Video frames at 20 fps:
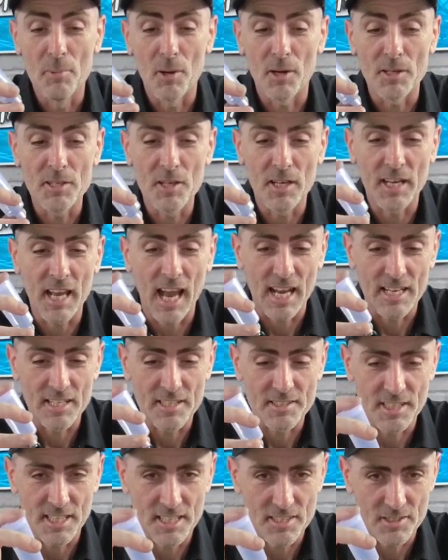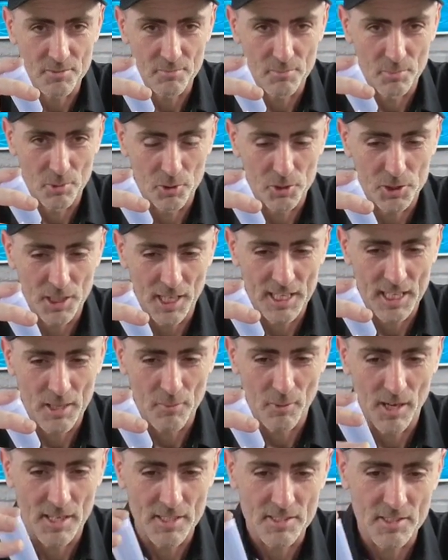But you're getting a decent brush
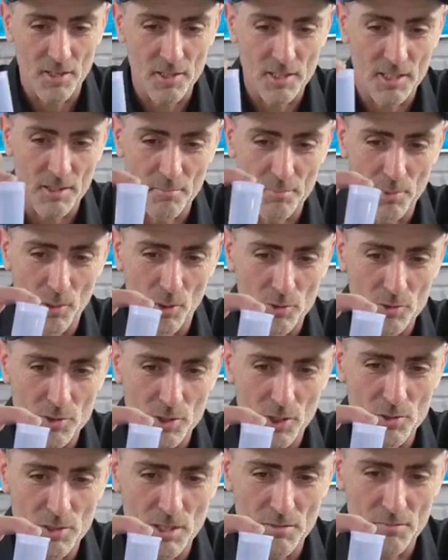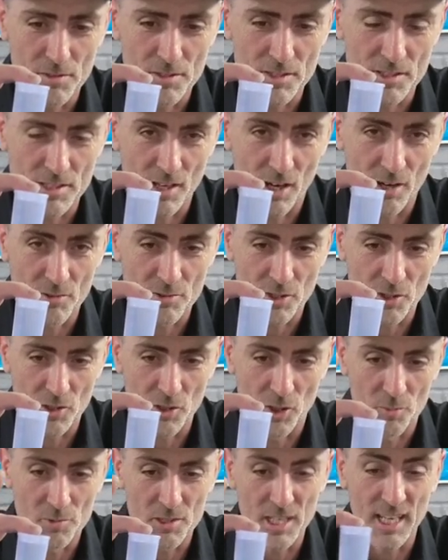anyway, so you can put two different styles
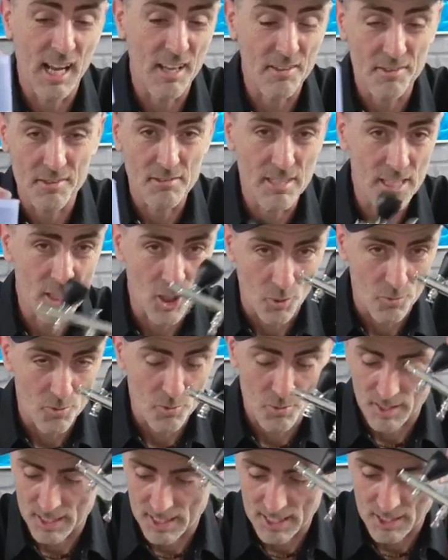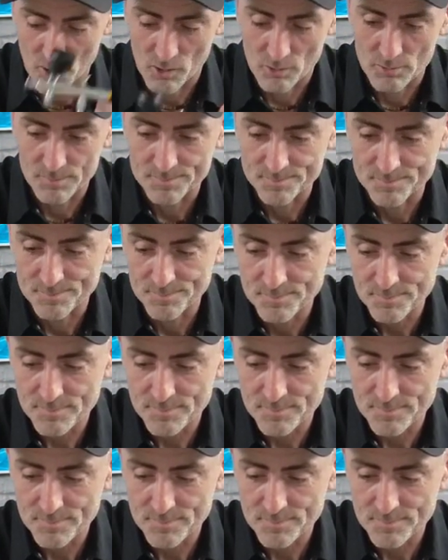of cups. So you get three cups with it in all.